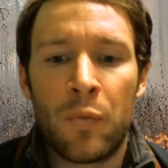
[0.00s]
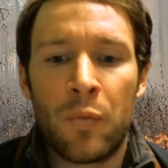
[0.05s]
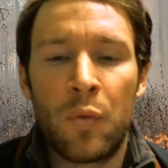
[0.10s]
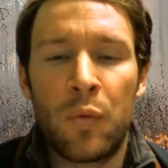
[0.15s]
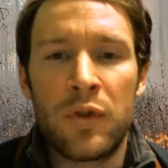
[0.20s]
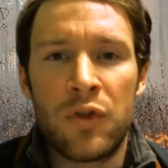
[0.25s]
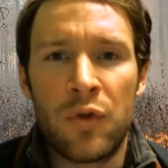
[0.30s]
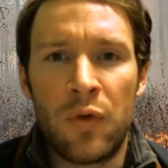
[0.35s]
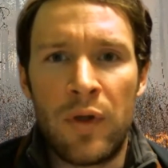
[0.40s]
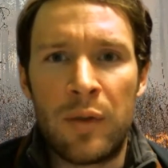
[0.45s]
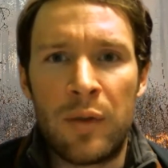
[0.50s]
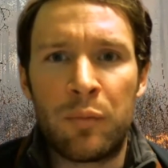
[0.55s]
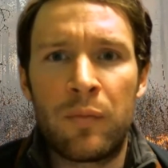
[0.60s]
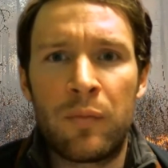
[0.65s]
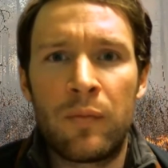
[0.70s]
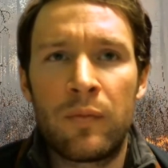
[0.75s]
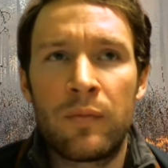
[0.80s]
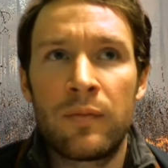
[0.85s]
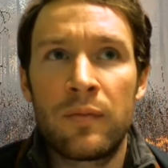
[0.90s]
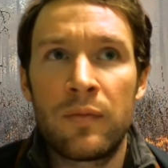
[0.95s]
was
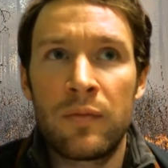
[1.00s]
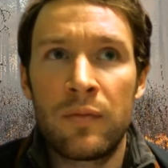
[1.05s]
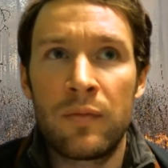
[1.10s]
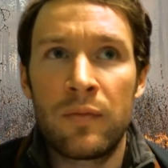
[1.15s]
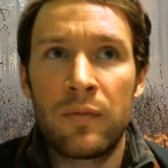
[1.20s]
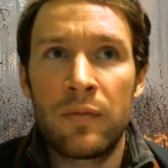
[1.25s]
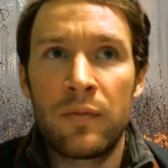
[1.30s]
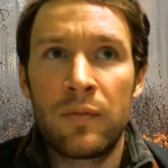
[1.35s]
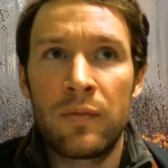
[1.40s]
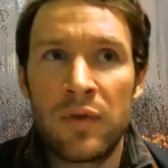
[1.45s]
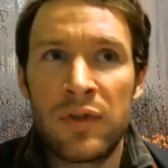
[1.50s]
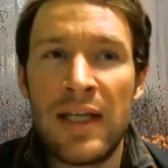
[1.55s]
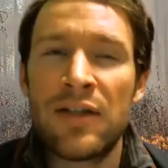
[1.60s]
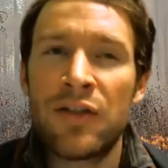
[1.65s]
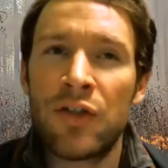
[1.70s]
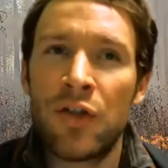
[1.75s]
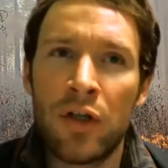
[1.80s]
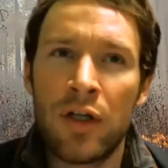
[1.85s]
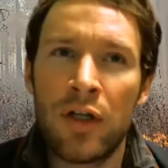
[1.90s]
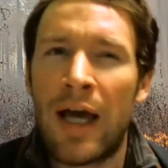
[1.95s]
doing
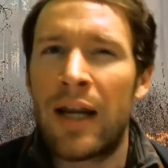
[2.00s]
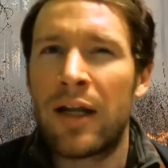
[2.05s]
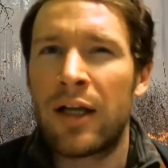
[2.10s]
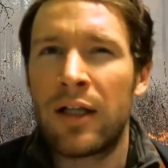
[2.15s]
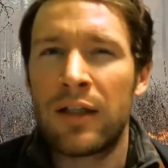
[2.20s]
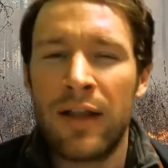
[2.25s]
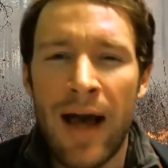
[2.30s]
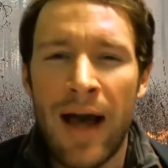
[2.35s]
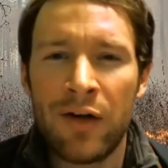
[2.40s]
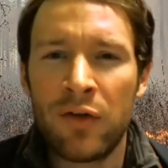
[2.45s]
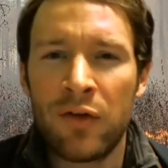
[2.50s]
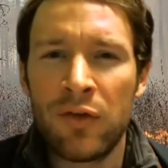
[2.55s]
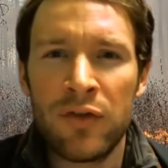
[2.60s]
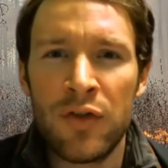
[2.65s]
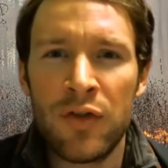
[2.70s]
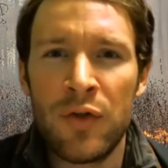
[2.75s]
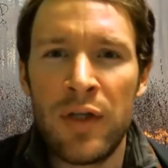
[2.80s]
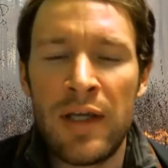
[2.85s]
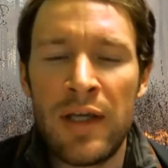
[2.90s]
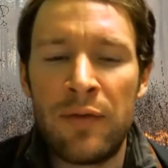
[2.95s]
seasonal kind of collateral
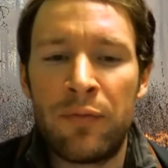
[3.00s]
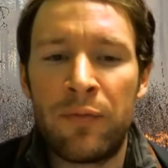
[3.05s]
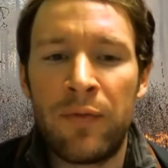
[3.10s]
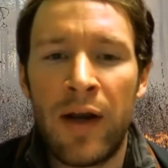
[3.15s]
duty